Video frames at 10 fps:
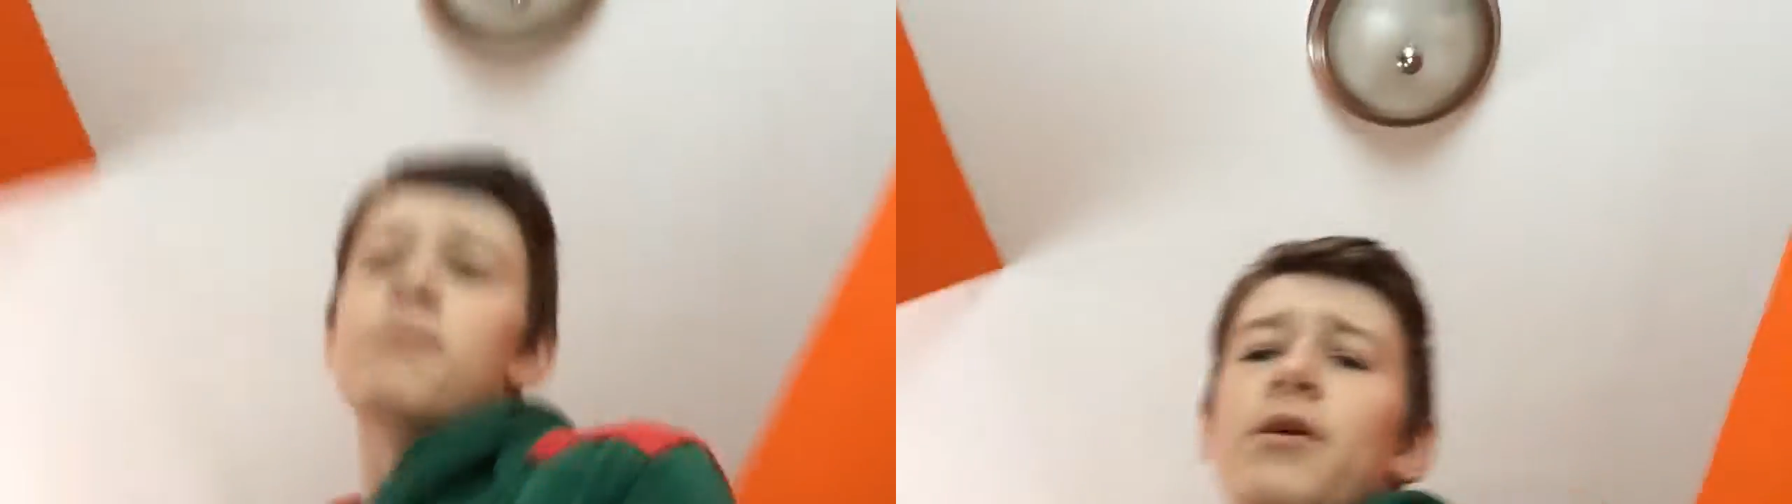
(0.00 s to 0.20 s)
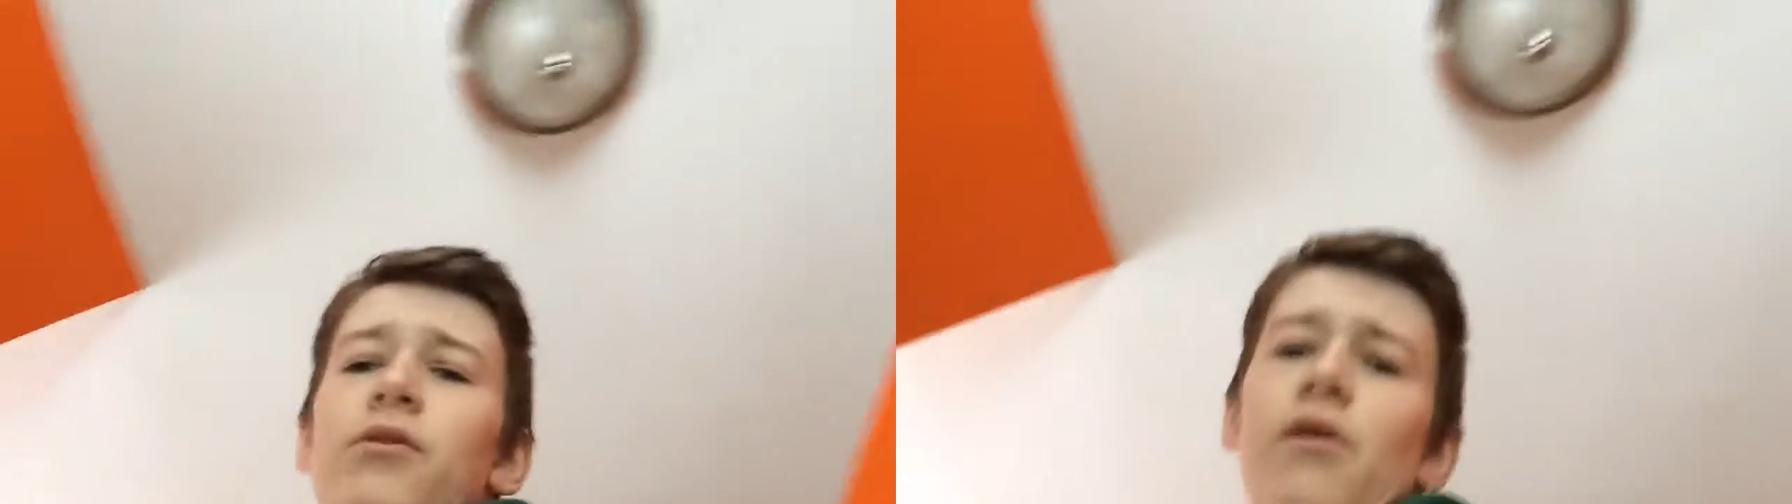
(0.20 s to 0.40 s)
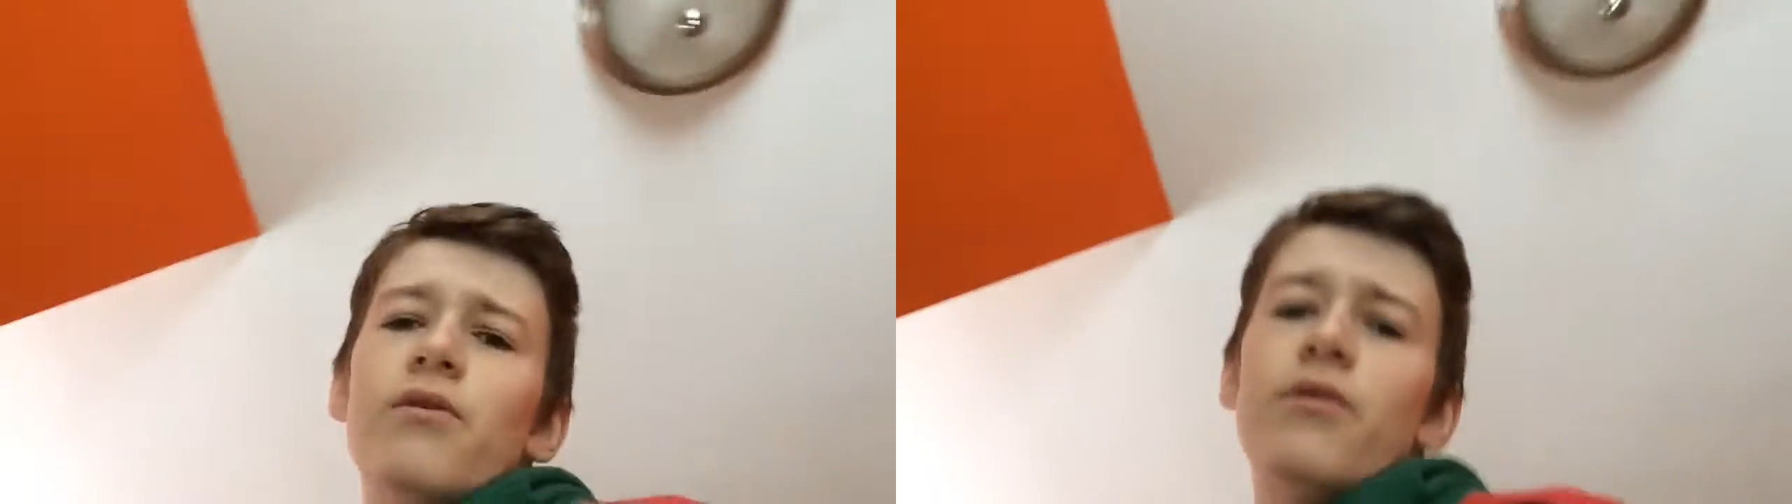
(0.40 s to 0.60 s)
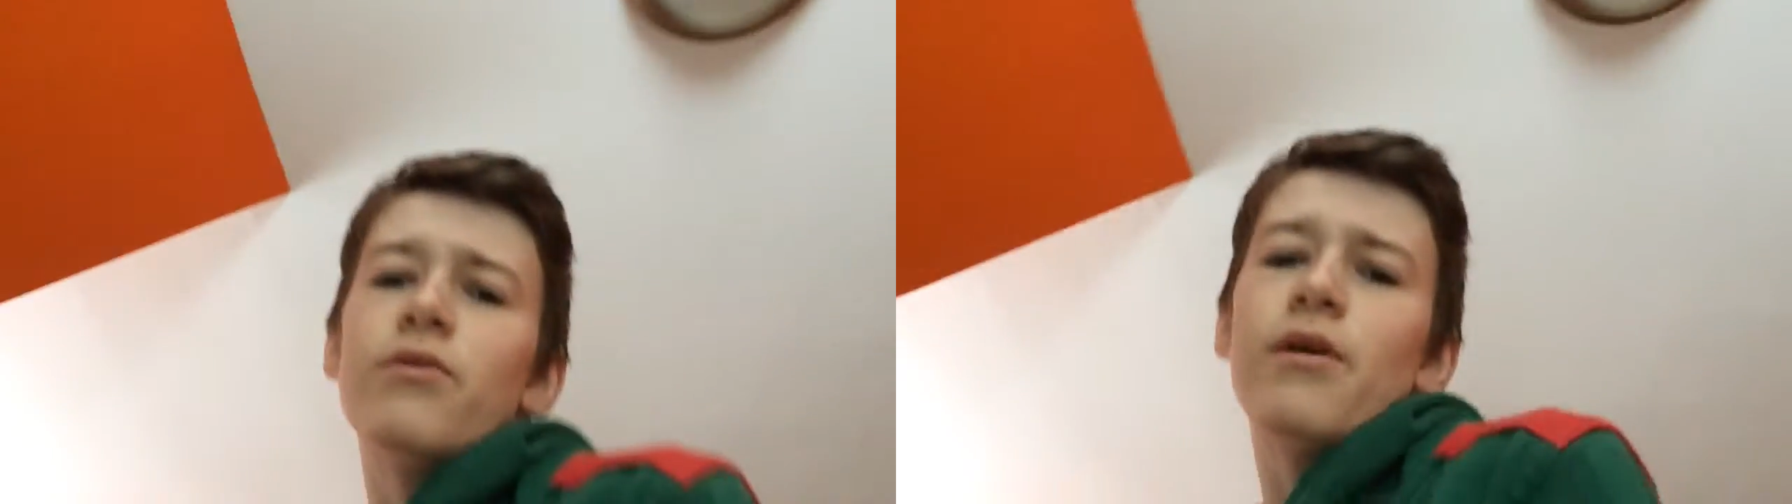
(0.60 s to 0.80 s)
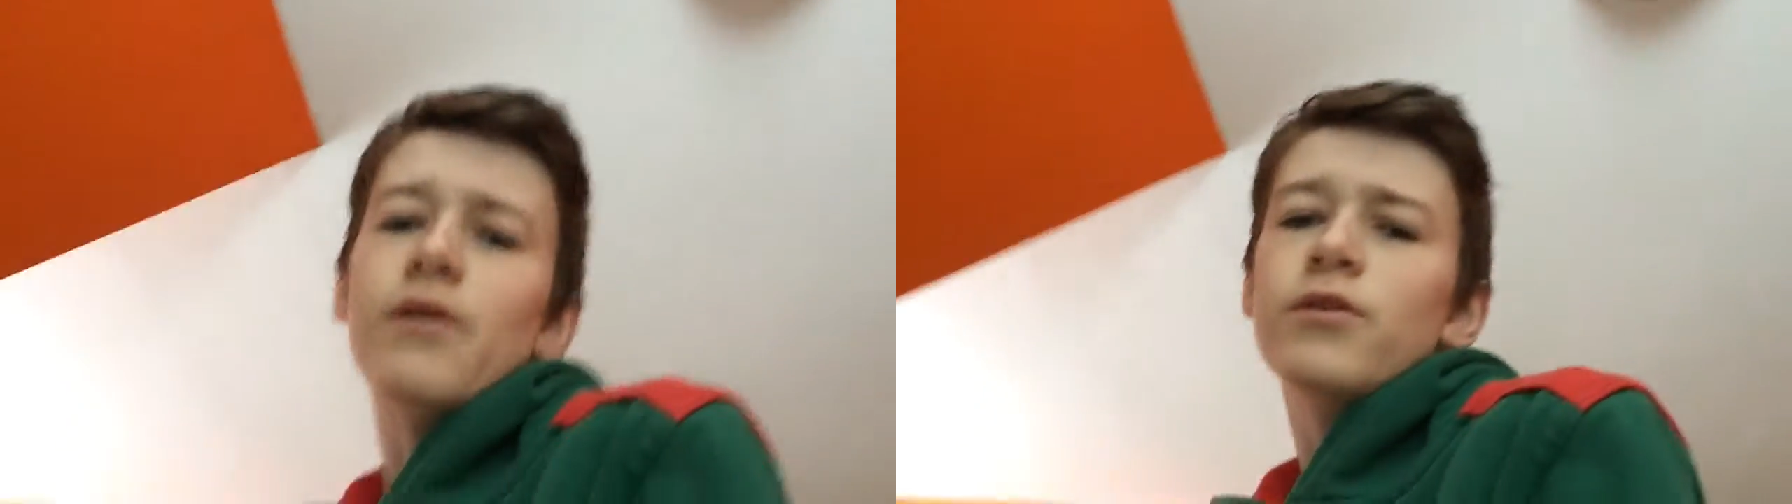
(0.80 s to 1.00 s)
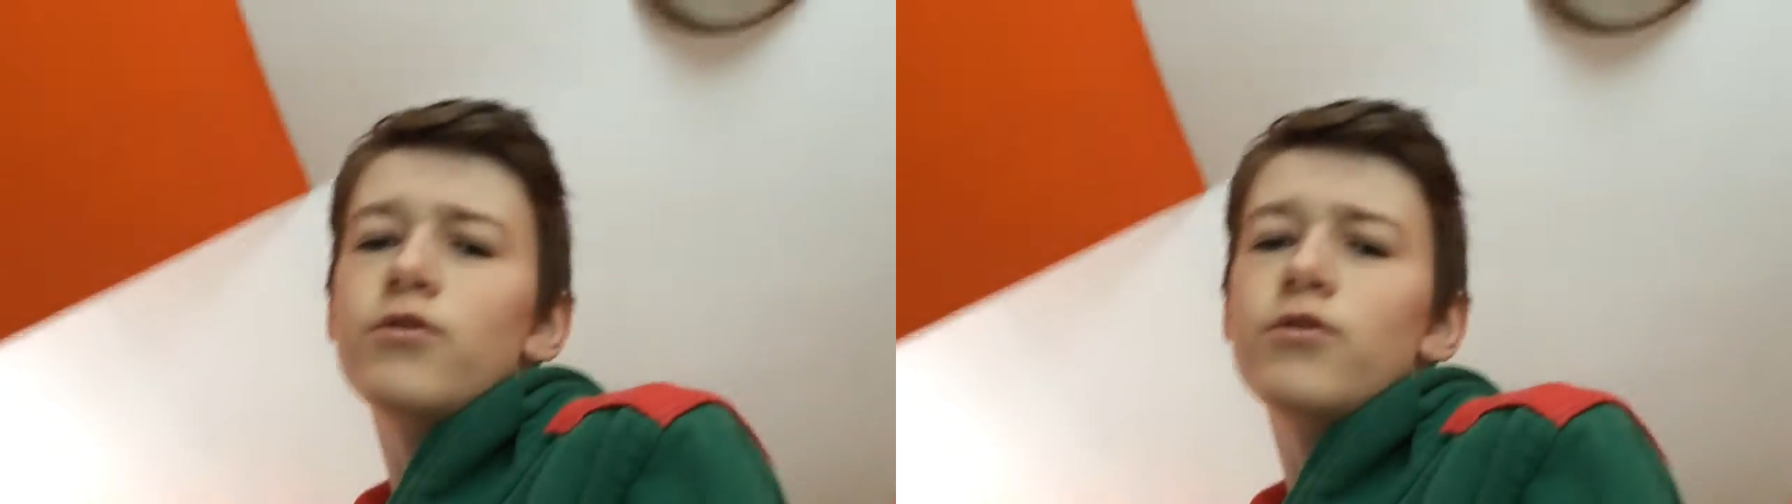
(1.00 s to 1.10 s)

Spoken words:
bit longer than